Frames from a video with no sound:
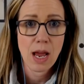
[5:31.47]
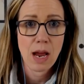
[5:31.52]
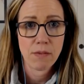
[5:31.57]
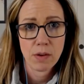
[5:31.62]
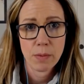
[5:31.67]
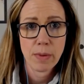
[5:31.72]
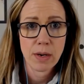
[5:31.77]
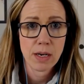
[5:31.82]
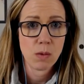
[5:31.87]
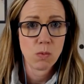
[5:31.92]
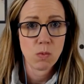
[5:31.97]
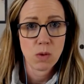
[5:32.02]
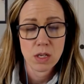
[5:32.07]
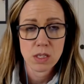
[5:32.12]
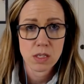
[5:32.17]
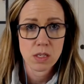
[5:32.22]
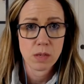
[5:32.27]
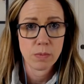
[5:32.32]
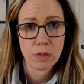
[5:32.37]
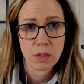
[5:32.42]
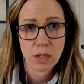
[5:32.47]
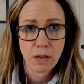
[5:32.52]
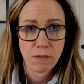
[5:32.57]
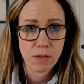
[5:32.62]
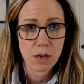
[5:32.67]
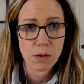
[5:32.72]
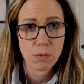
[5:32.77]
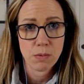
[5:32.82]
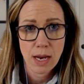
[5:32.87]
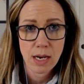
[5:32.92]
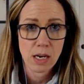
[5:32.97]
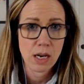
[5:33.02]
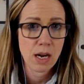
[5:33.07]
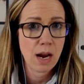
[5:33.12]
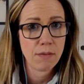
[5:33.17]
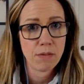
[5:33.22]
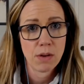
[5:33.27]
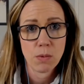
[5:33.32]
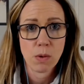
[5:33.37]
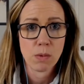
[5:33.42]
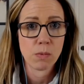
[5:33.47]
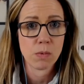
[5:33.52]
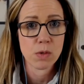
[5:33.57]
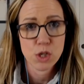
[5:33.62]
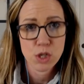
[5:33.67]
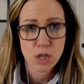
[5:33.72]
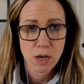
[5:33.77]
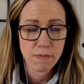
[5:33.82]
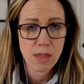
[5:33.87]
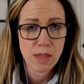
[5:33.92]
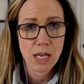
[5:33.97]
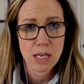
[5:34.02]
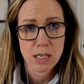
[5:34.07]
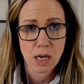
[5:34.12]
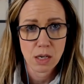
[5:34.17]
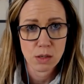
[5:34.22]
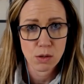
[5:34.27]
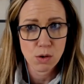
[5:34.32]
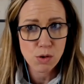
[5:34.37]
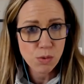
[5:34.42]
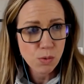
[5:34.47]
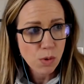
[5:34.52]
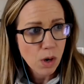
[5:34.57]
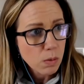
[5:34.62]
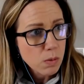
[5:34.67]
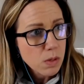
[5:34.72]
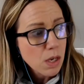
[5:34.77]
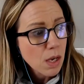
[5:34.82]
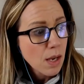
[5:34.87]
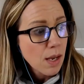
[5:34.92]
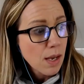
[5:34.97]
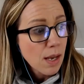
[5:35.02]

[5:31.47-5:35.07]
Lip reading: Everybody wants to believe they're right, and everyone will shove that down your throat.